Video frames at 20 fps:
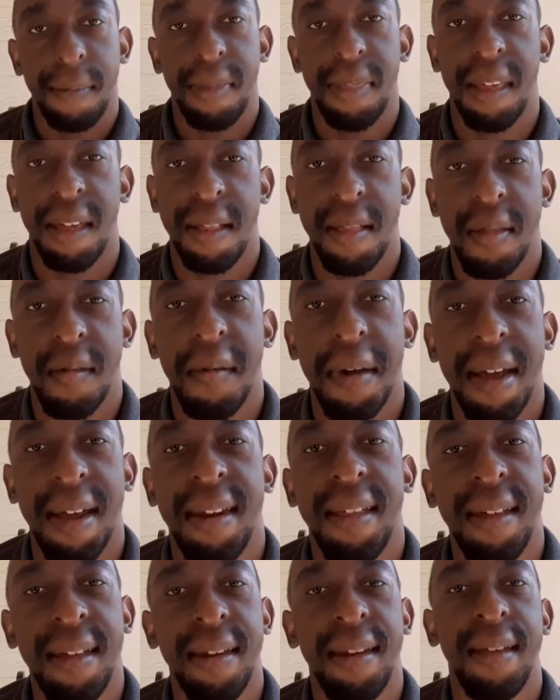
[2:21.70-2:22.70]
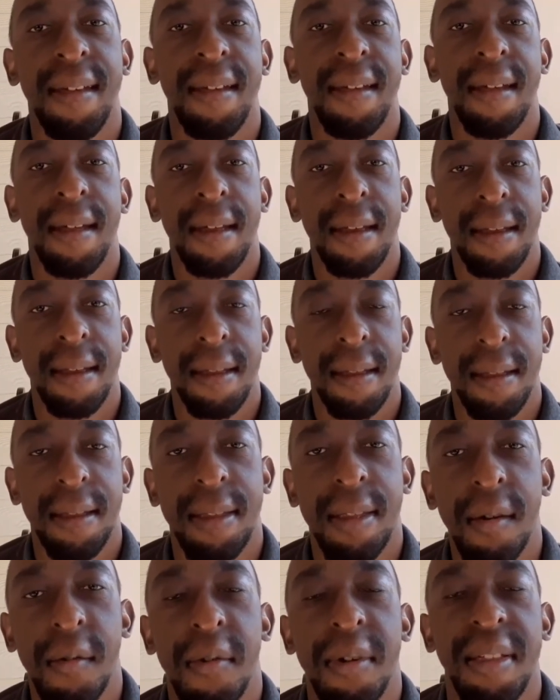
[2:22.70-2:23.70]
the dreaded
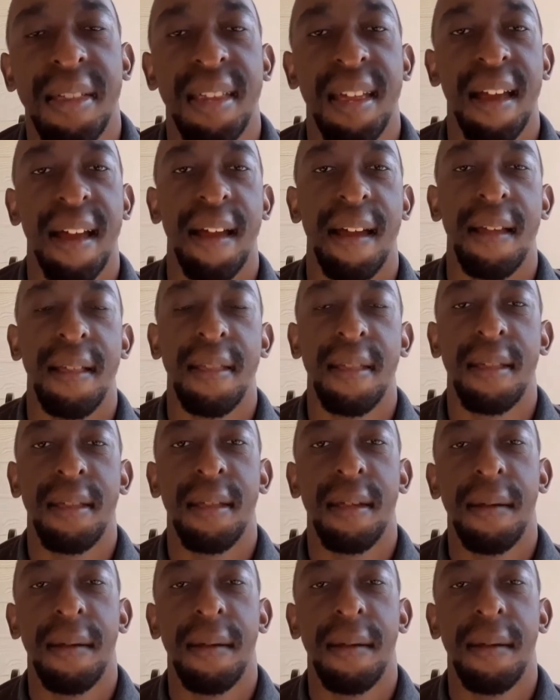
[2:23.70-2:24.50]
suicides.